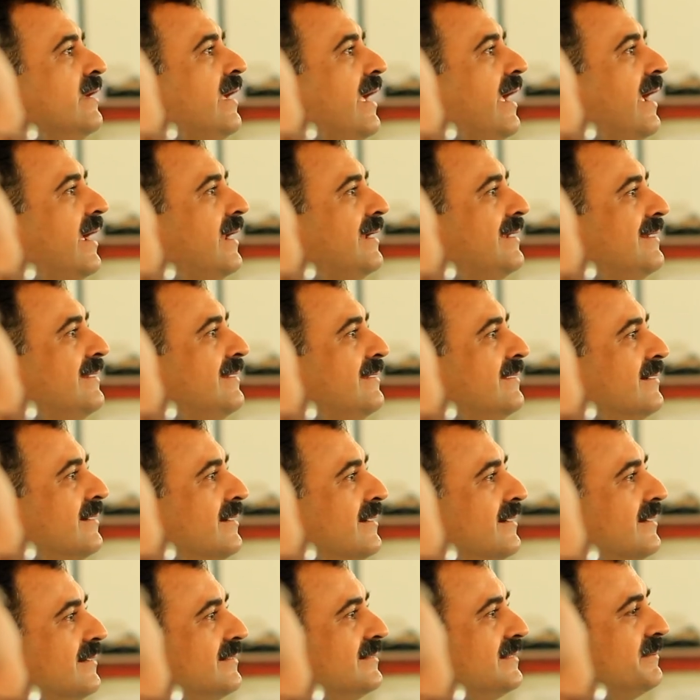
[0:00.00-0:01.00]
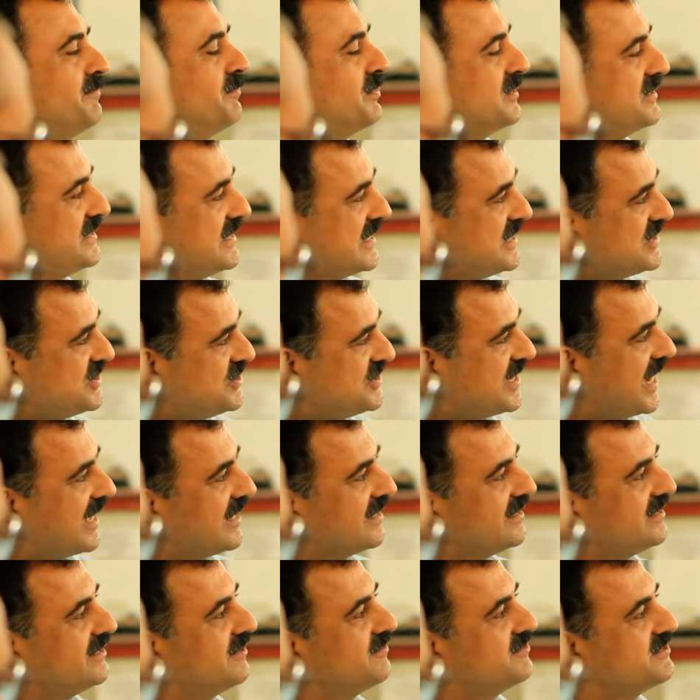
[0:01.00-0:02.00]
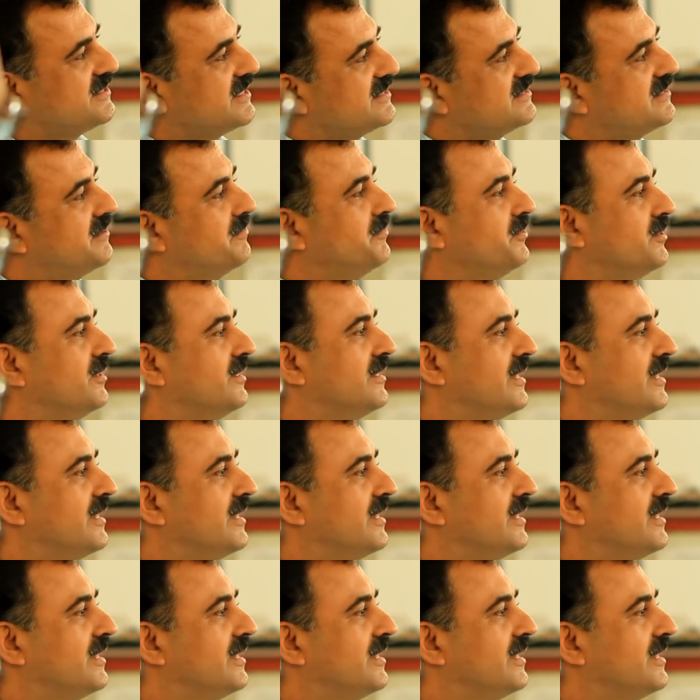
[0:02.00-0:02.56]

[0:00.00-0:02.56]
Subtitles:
and the potentiality of such computer